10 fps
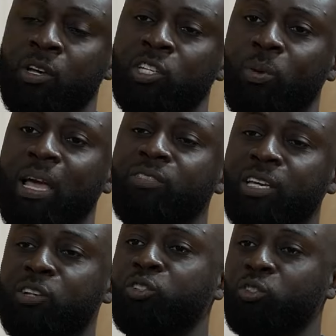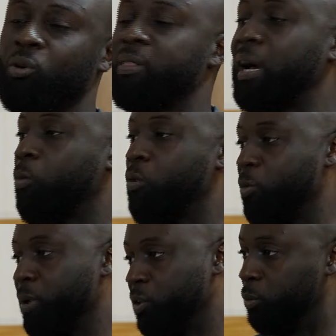So we have to ensure that what
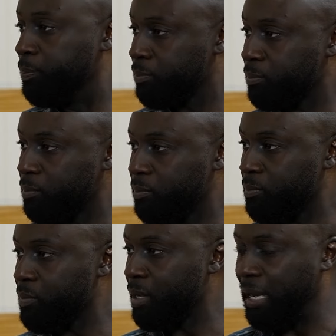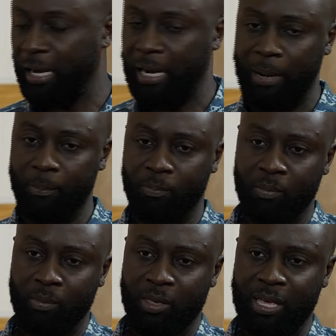we do
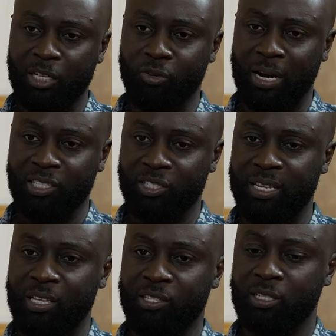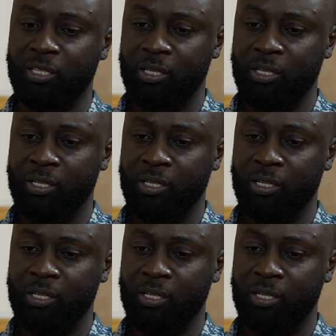can translate to